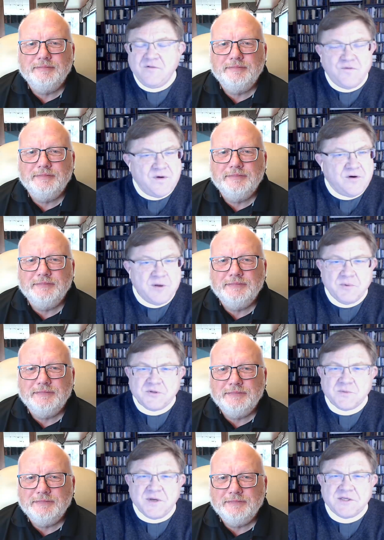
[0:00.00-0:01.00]
Speaker 1: It's very
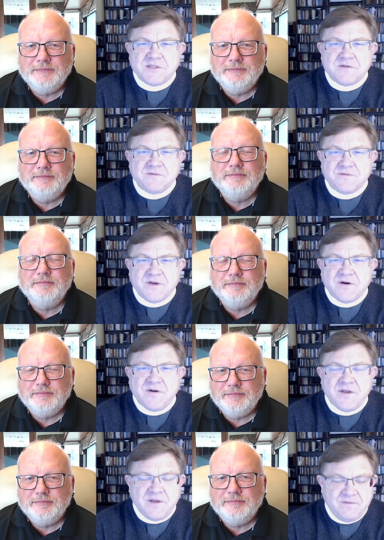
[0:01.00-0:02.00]
persuasive,
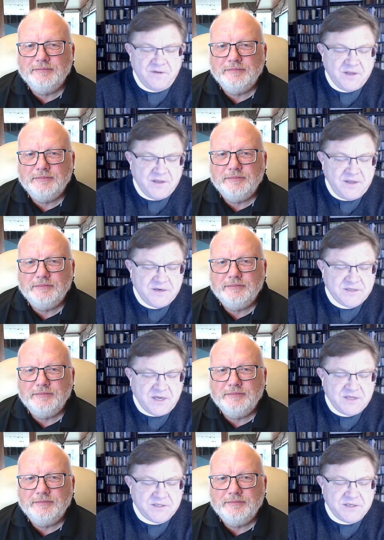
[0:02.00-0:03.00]
very
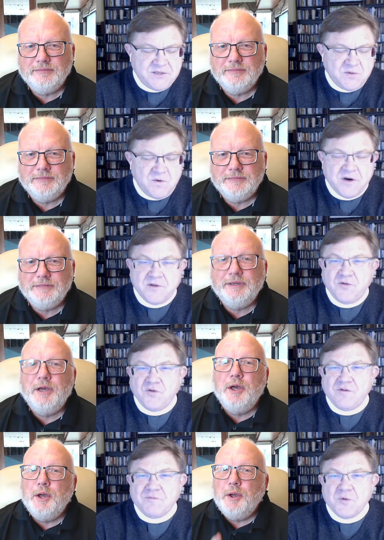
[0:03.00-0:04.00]
enticing to want to
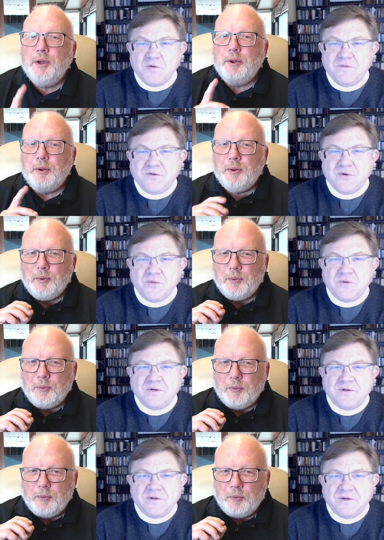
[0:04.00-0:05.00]
sort of move to.
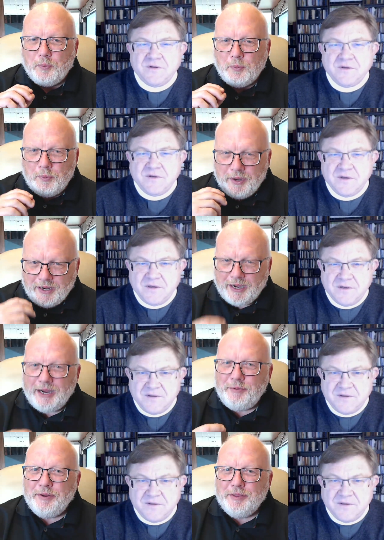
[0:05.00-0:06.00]
Speaker 2: When I
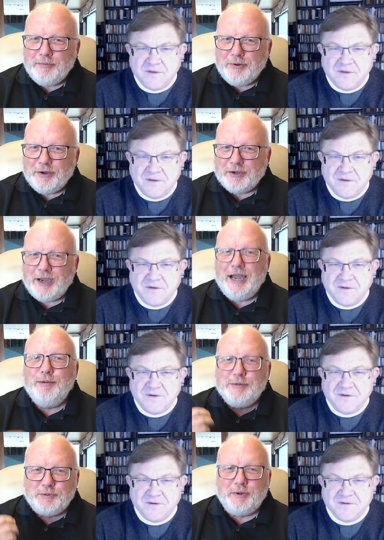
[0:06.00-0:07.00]
read the book, I
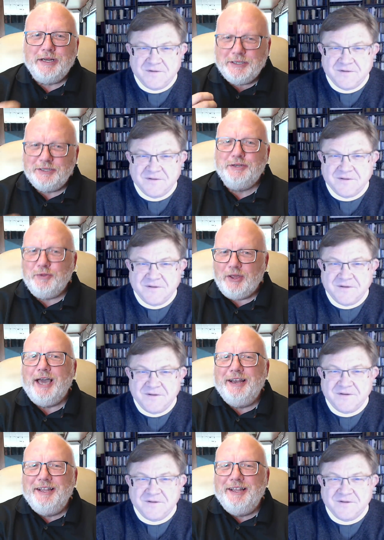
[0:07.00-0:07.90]
was ready to do that.